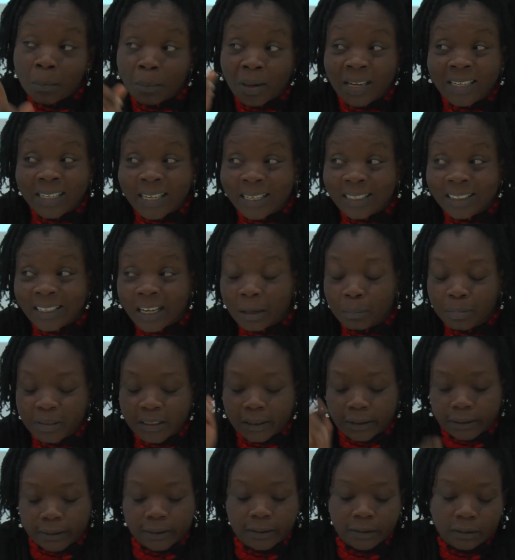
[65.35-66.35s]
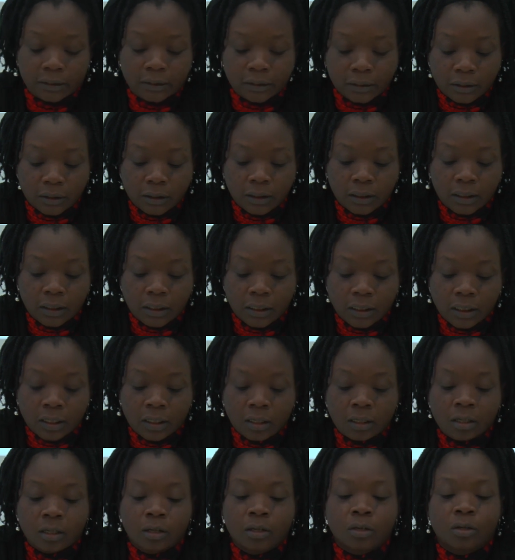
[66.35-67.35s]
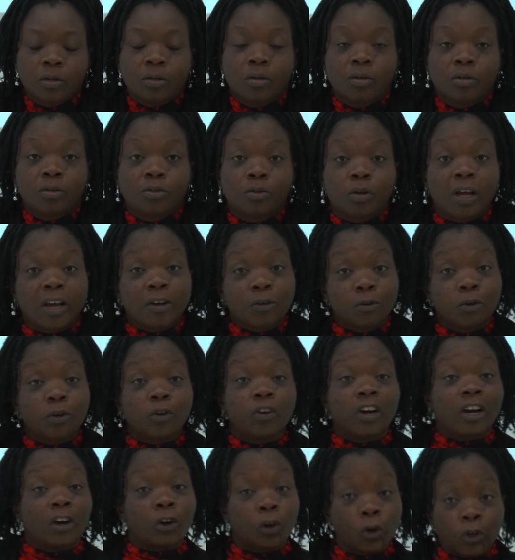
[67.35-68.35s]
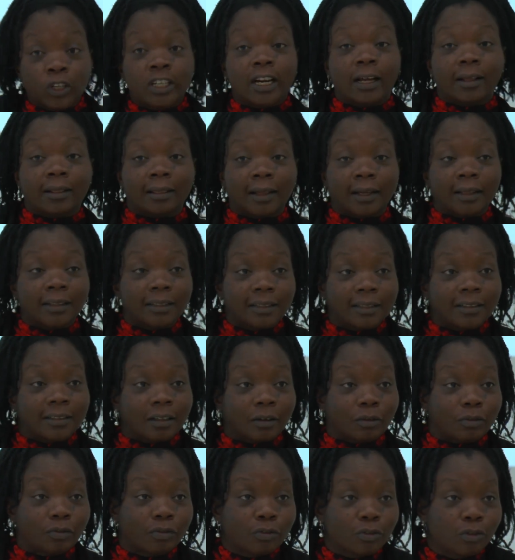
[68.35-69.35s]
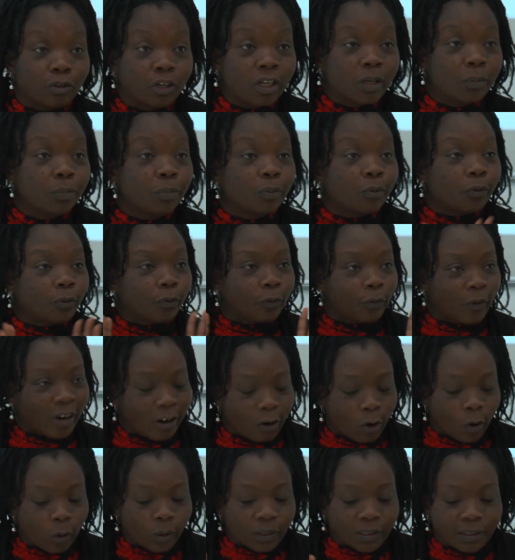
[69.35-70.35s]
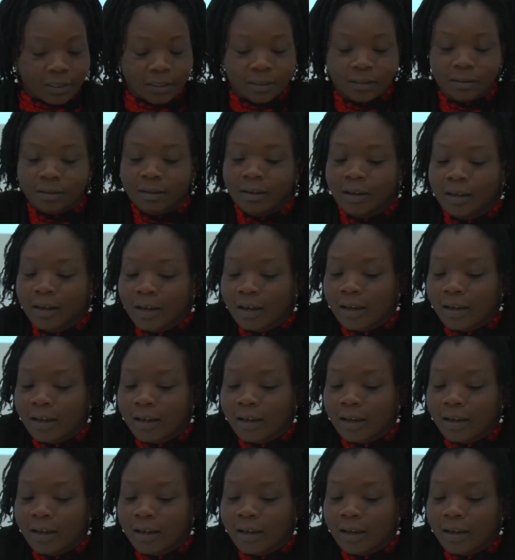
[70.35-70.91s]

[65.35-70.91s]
But he had kept it. So I know you are good at that stuff. You keep records.